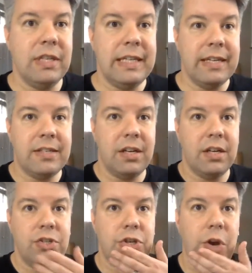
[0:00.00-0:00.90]
to dance on
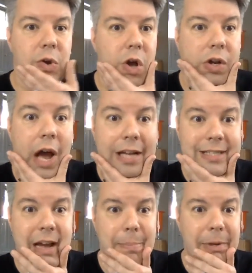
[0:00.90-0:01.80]
a show called
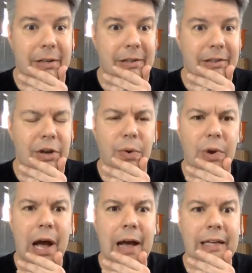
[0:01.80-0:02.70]
Hot Topic. No,
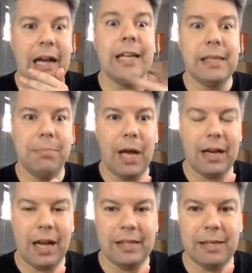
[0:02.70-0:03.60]
Hot Gossip.
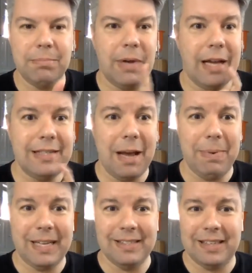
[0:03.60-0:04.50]
Hot Gossip. Hot
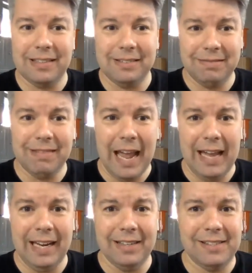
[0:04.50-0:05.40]
Topic is a
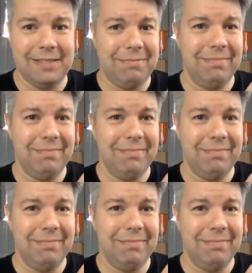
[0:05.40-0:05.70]
80s